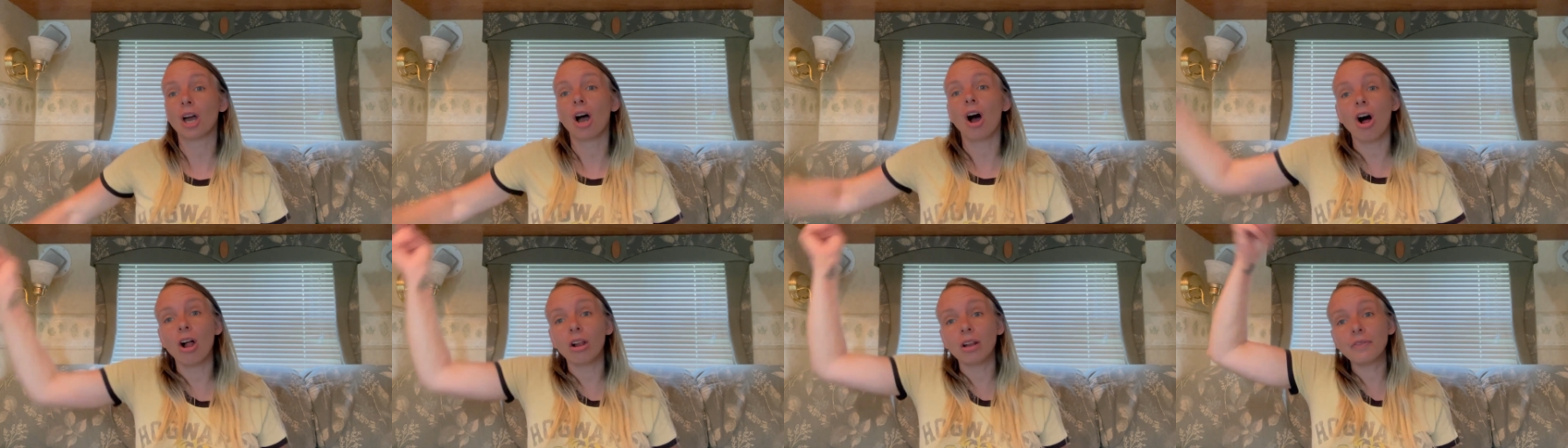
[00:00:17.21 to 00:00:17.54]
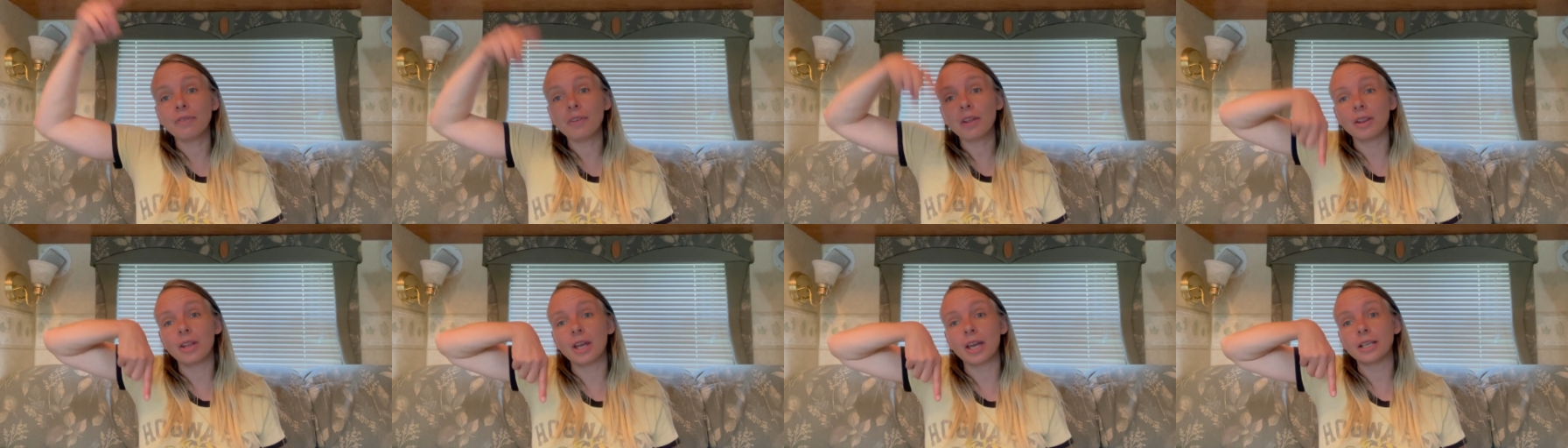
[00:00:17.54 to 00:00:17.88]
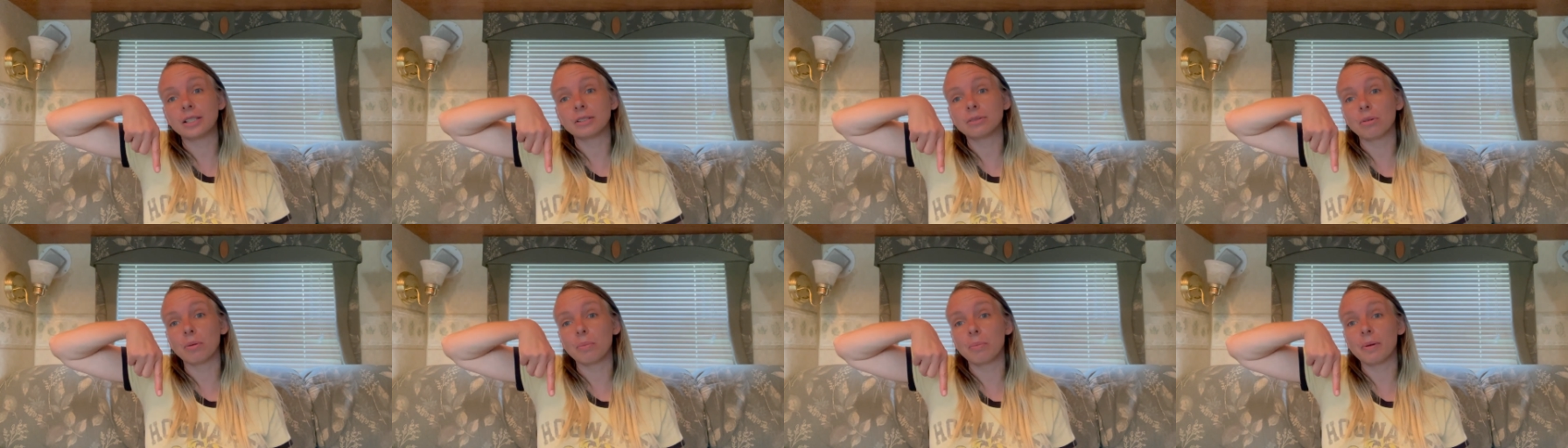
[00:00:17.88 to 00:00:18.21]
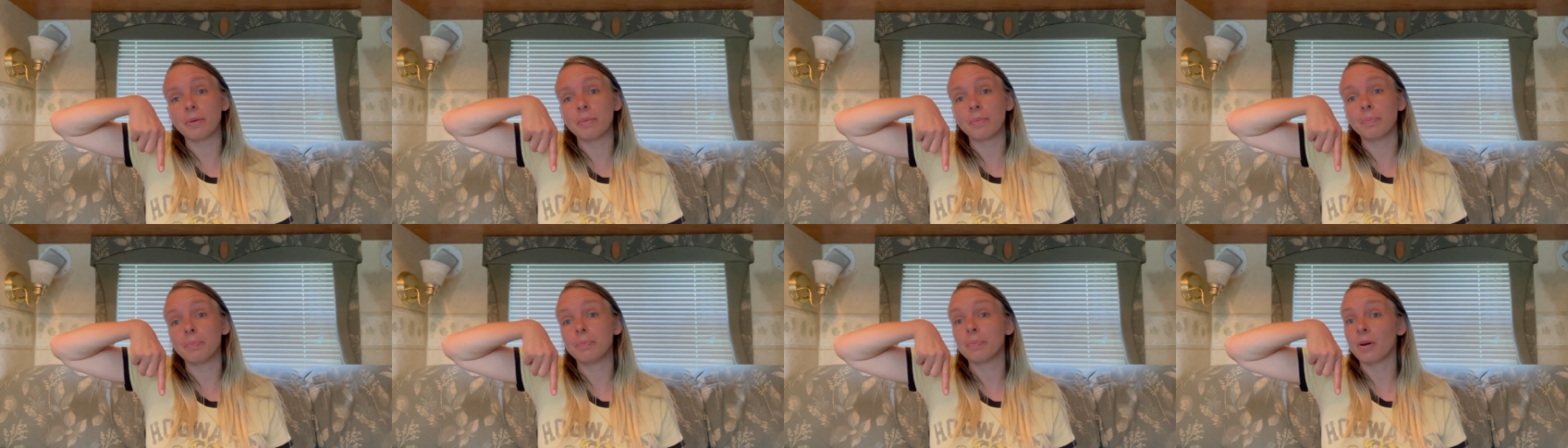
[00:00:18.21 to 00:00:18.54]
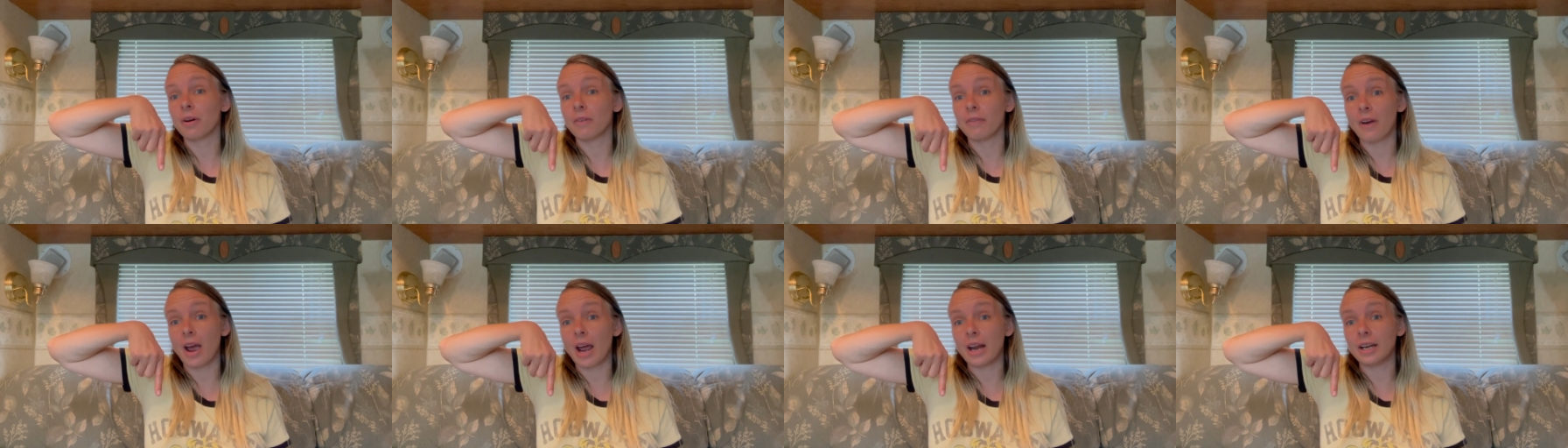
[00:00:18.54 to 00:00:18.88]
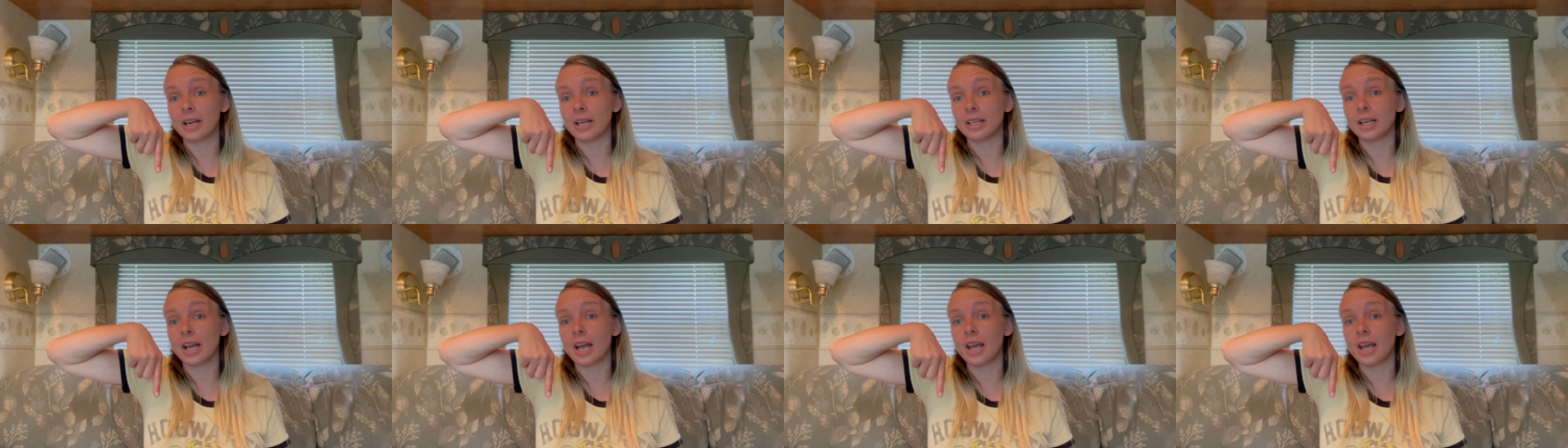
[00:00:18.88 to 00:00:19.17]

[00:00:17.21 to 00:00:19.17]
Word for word: all of the links will be provided